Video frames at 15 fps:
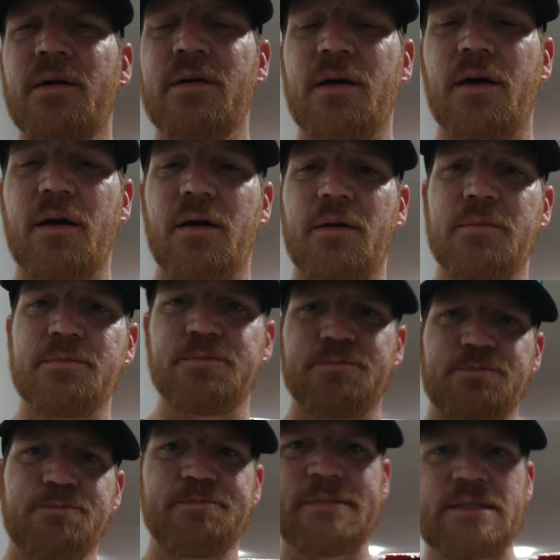If
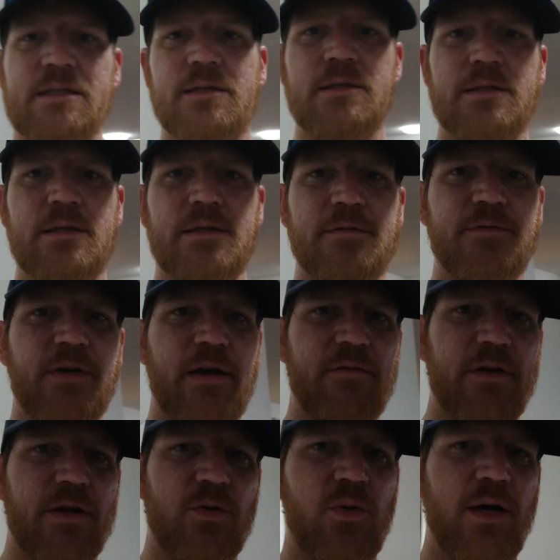you have
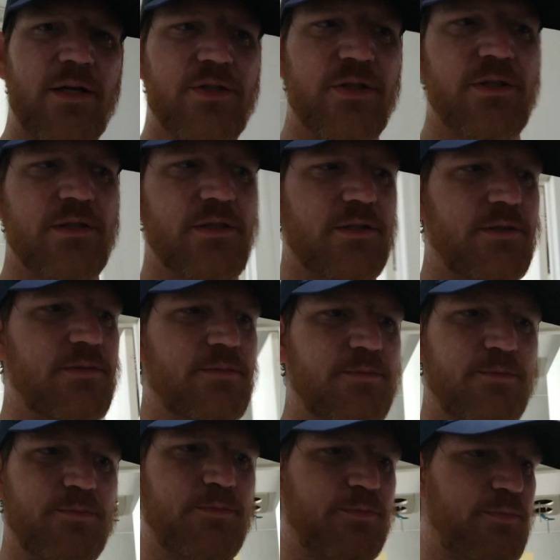any questions,
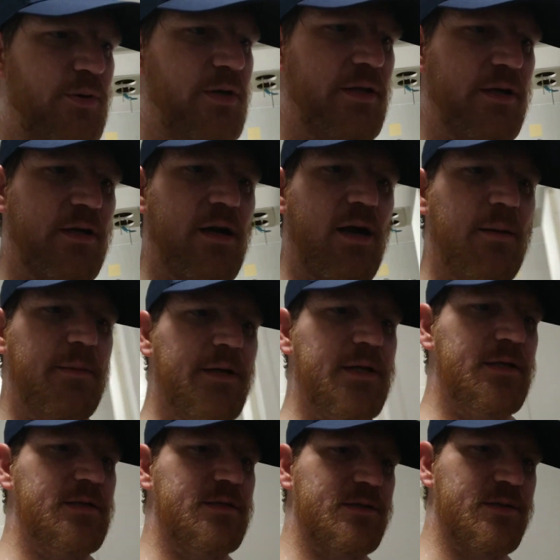put it in the
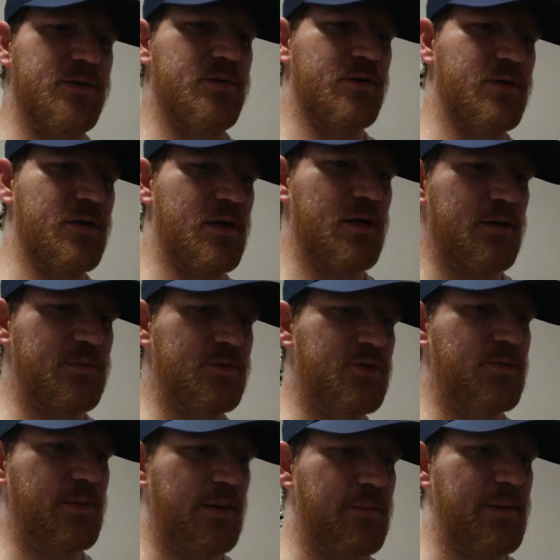comments or
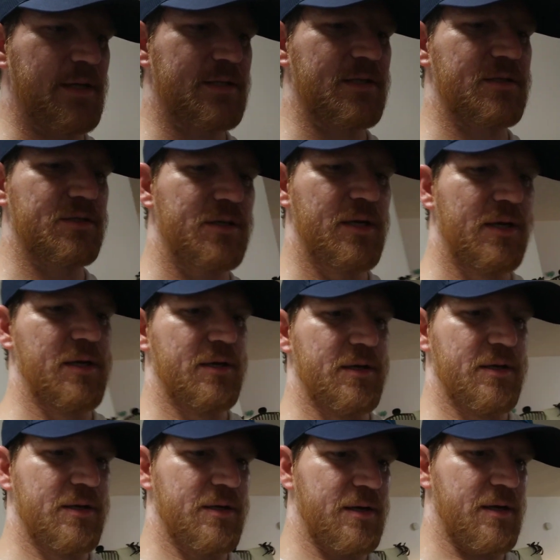shoot me a message.
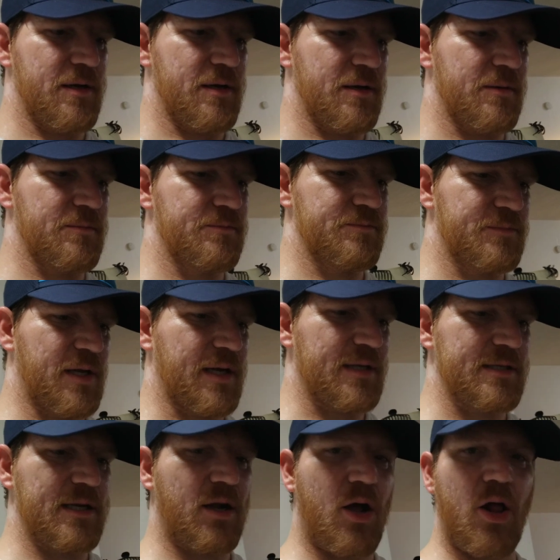Like I
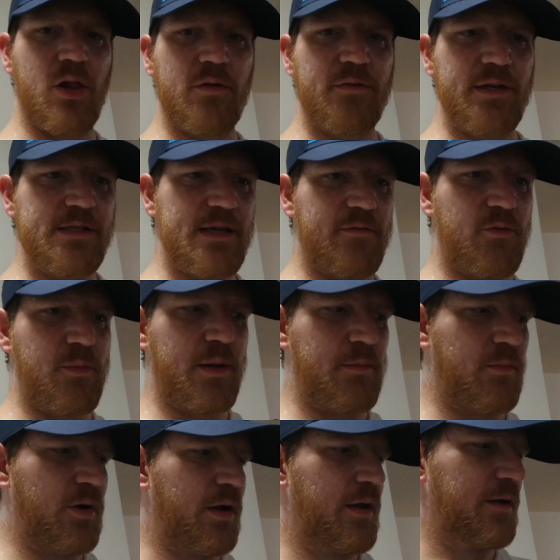said, all of these have a
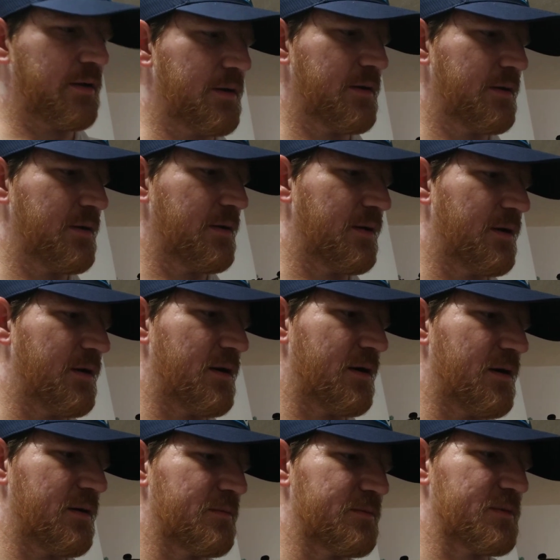membrane,
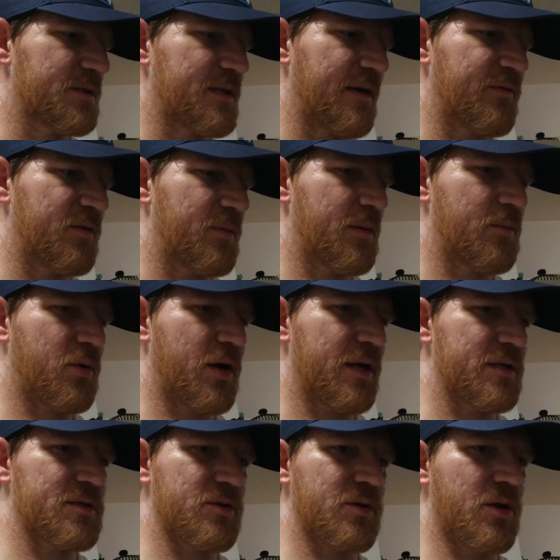a safety membrane,
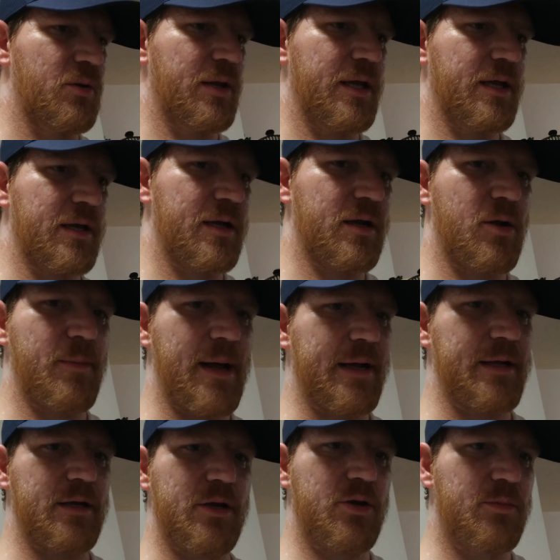so no ink can go back
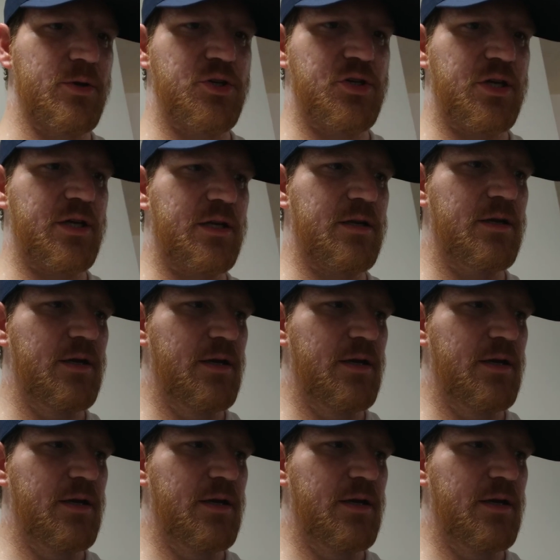into your machine.